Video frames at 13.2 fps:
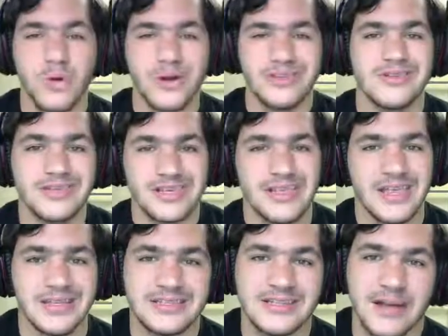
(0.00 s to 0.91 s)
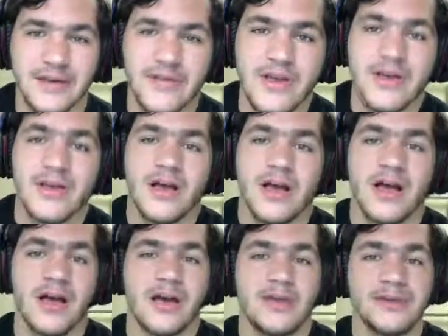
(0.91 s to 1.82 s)
to see that stuff
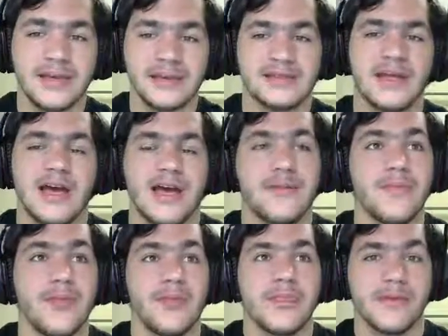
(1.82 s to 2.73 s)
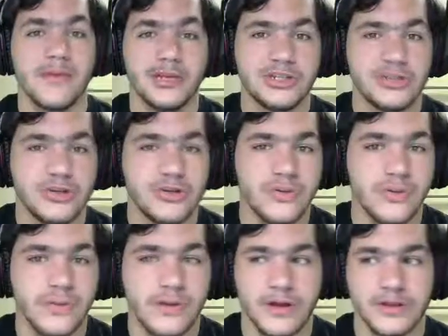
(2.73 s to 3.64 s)
next time, then make sure
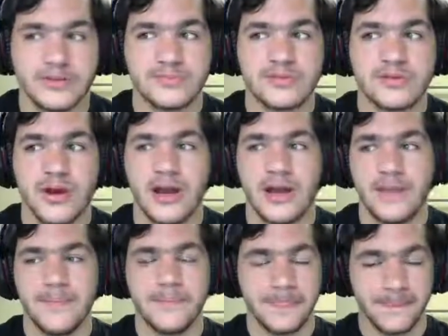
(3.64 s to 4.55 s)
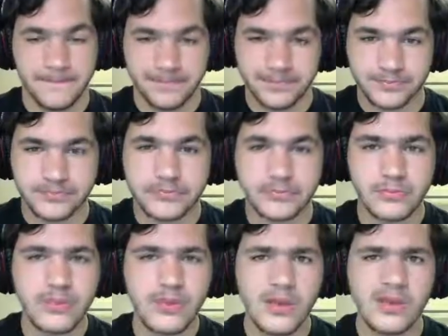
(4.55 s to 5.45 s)
you subscribe,
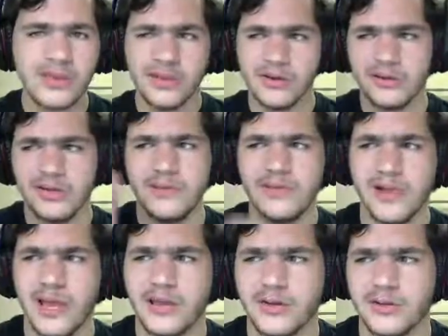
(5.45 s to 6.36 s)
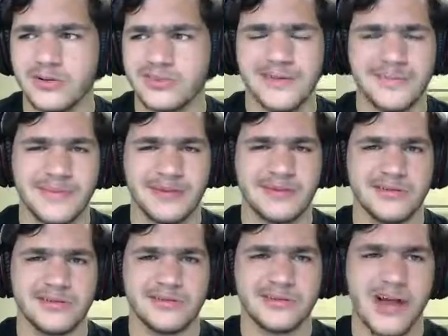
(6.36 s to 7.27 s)
leave a like or something,
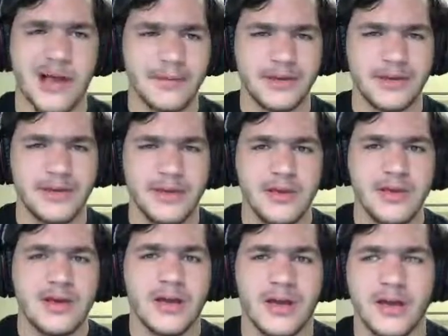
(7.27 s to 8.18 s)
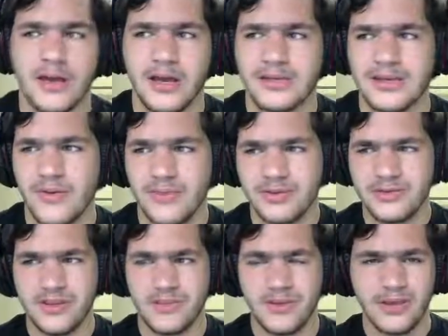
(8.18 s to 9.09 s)
or comment.
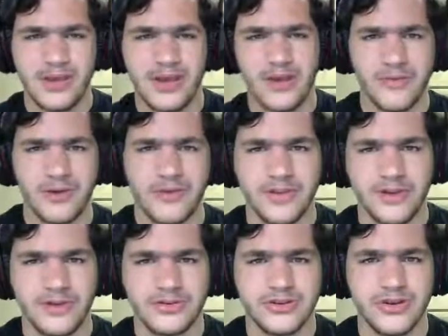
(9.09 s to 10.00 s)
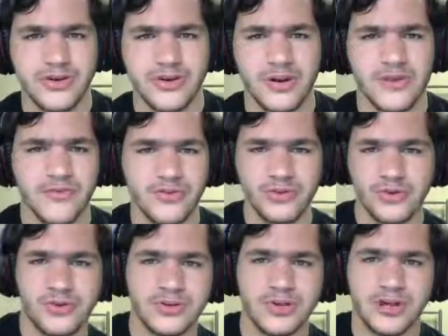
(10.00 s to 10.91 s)
Tell me how my videos are doing. If they're
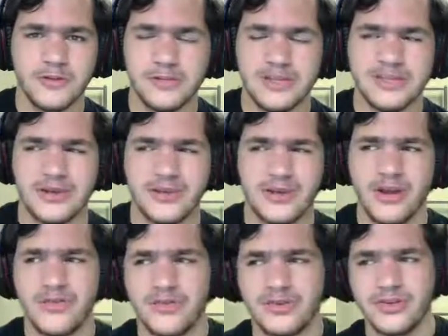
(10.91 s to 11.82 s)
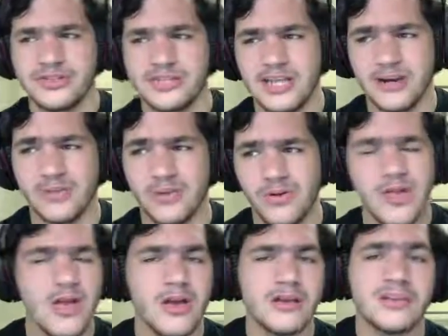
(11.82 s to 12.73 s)
doing good, please let me know. If they're doing terrible,
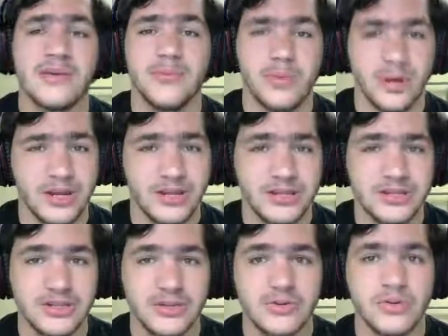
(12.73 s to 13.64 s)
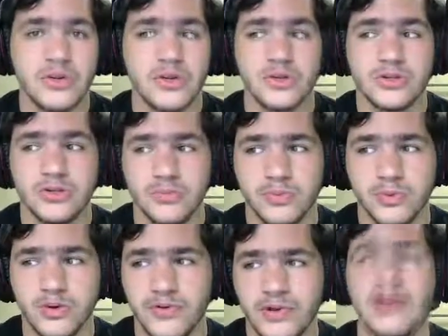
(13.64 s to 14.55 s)
tell me what I could do to
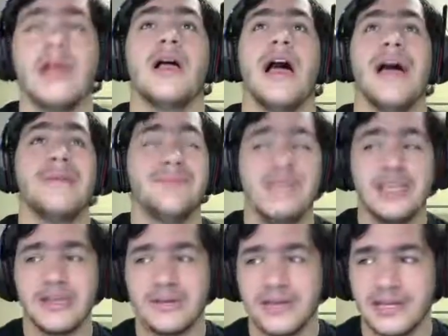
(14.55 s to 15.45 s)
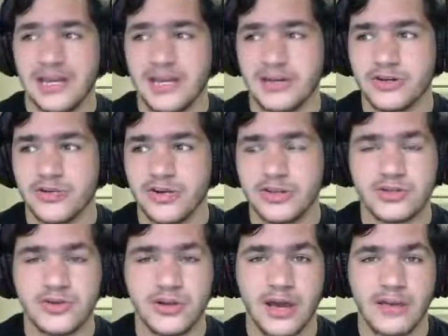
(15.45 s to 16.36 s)
improve it. I'm thinking about getting a green
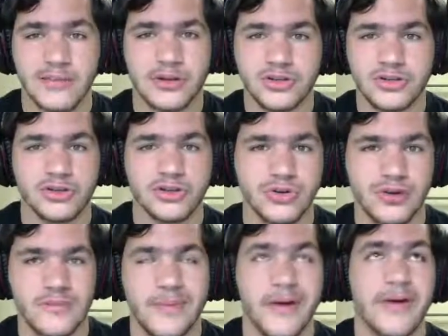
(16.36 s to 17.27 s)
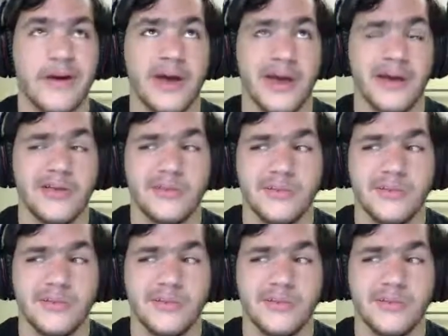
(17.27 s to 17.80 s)
screen. I'm not sure about how